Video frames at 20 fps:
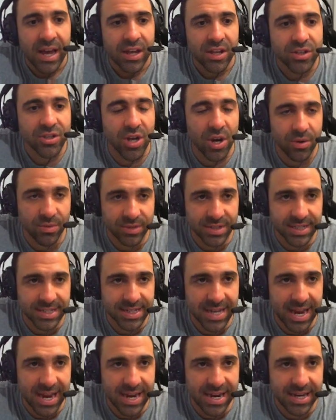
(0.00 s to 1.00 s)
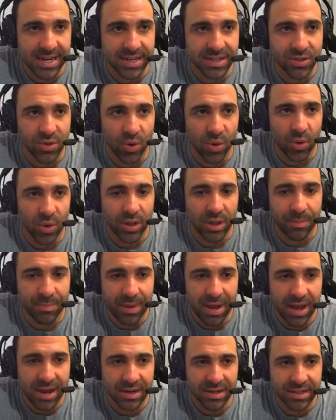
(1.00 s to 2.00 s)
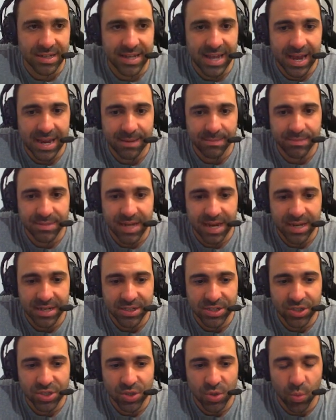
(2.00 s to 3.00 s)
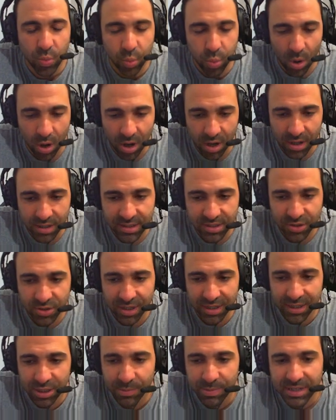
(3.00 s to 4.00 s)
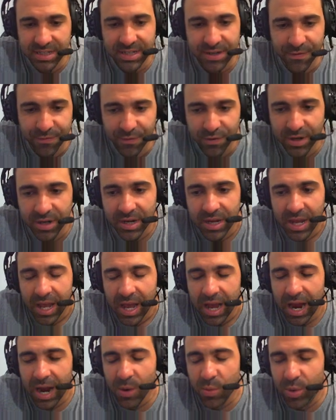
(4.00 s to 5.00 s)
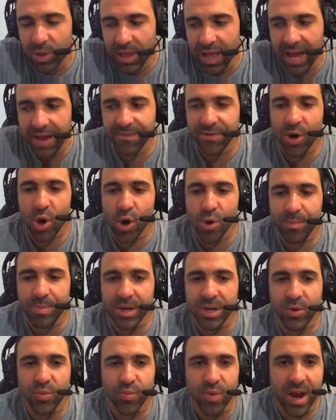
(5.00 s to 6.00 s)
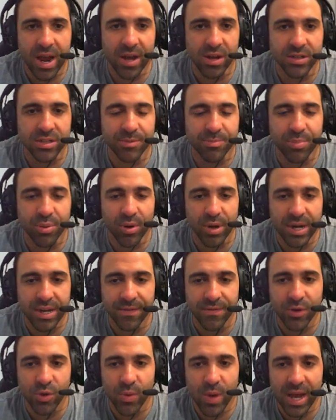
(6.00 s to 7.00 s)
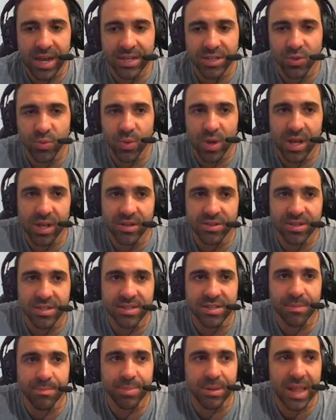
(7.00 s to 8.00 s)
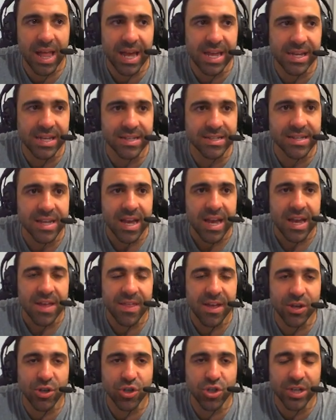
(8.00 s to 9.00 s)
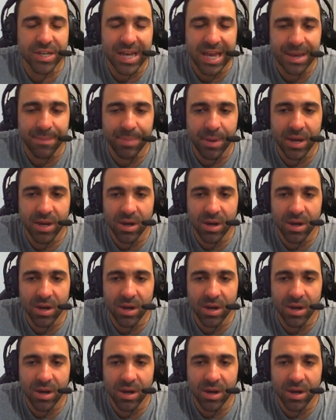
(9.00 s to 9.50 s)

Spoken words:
So today is all about GameDay Squad, so a little bit different. I will have an opening round preview as well, so some players that you should keep an